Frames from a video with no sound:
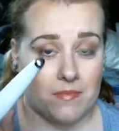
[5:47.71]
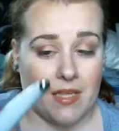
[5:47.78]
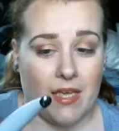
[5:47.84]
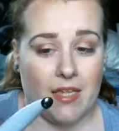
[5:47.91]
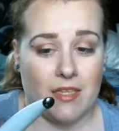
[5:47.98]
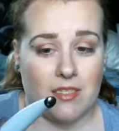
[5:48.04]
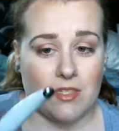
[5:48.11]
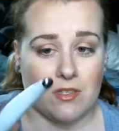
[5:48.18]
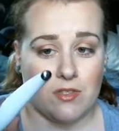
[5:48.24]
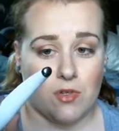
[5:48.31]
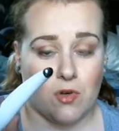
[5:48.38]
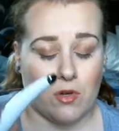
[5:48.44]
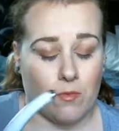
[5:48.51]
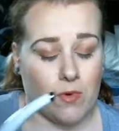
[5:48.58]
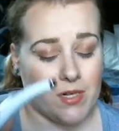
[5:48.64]
It
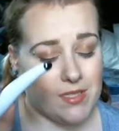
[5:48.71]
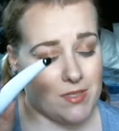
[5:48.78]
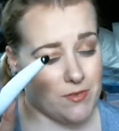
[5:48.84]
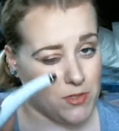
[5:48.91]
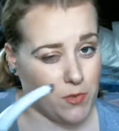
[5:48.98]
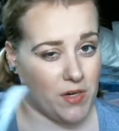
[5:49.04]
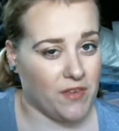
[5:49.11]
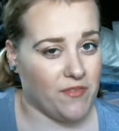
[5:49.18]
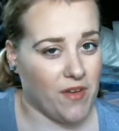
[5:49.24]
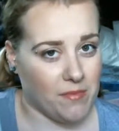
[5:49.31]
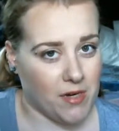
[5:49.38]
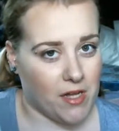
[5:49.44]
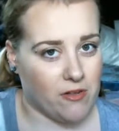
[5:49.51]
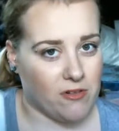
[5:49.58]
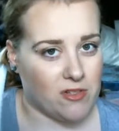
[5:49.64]
runs for
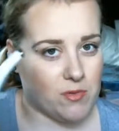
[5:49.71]
$25,